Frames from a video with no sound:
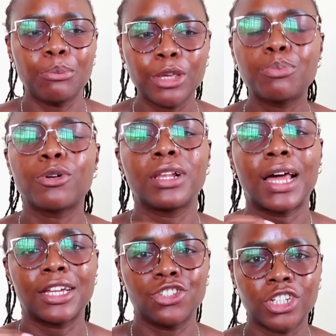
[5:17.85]
People
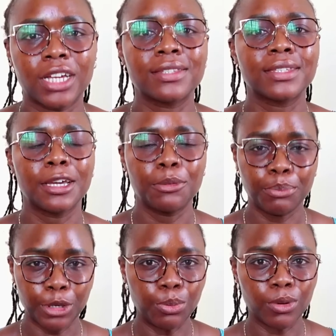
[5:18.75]
are just
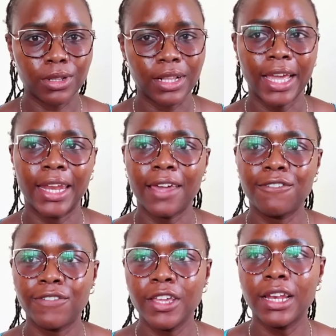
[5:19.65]
people. And I
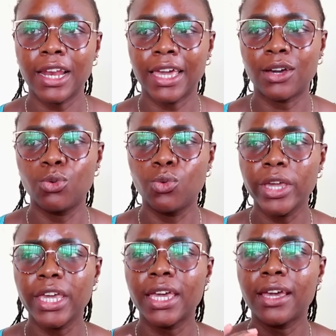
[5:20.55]
feel like
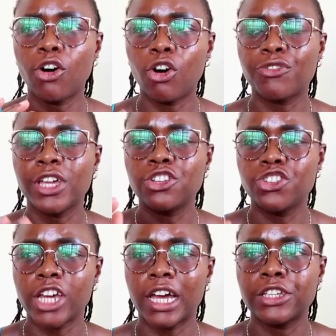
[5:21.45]
we
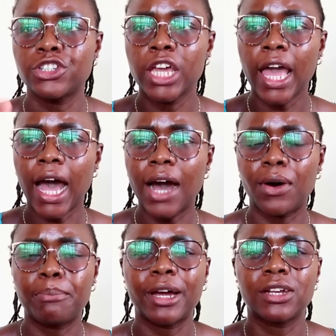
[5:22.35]
often judge
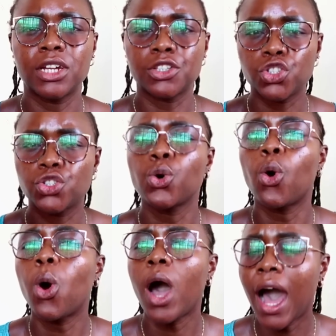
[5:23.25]
our partners
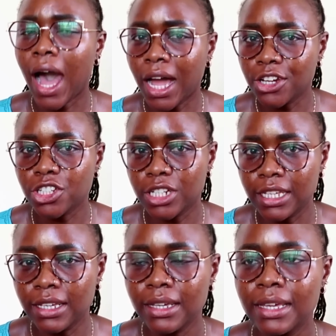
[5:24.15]
so
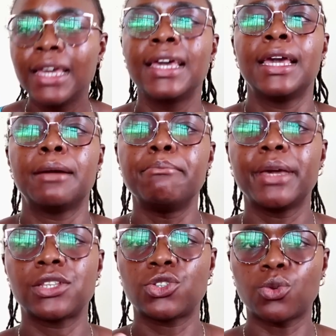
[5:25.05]
harshly
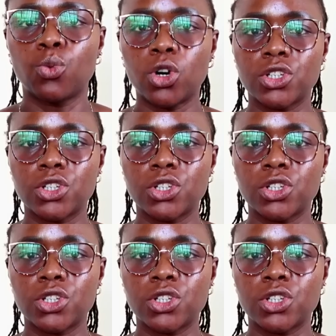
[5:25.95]
based on